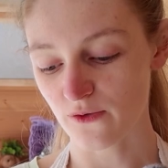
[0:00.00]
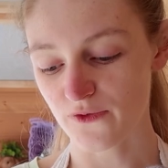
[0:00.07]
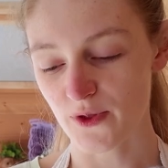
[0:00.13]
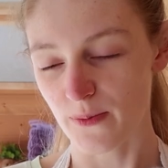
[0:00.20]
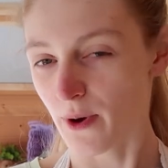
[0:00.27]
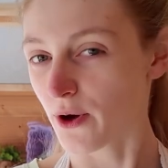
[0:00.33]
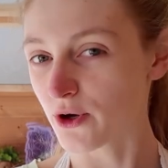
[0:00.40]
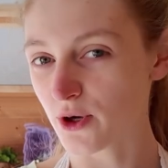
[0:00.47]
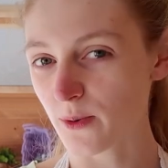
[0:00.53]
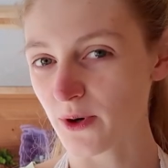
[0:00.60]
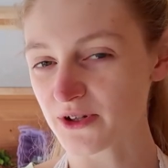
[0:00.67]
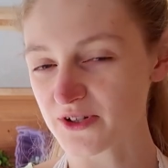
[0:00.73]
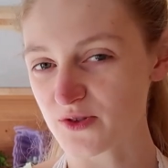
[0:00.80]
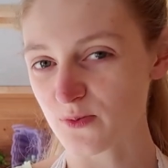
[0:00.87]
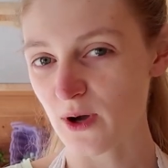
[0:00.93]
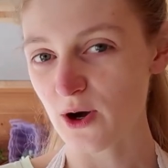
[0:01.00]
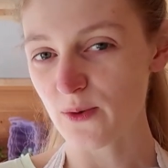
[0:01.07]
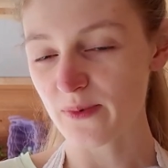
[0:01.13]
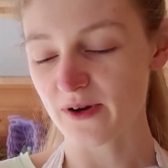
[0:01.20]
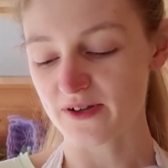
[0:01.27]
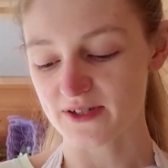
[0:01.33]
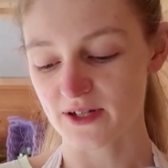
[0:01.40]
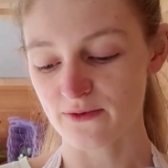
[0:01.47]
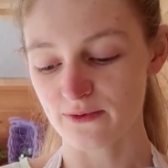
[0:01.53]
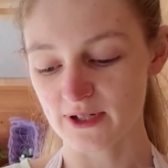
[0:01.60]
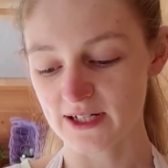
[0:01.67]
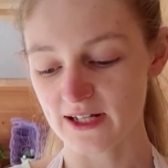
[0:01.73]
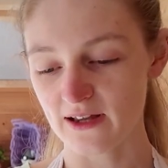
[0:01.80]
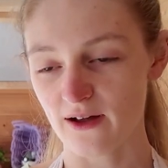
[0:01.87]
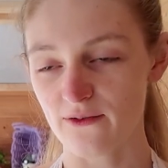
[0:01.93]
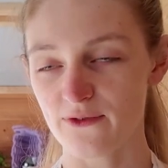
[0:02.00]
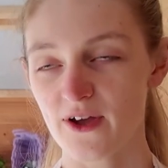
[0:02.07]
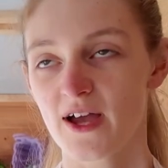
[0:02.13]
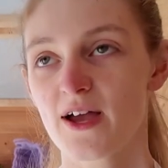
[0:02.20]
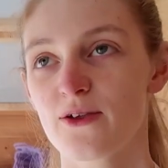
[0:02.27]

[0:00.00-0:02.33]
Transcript: off the Pokemon as well because I really love,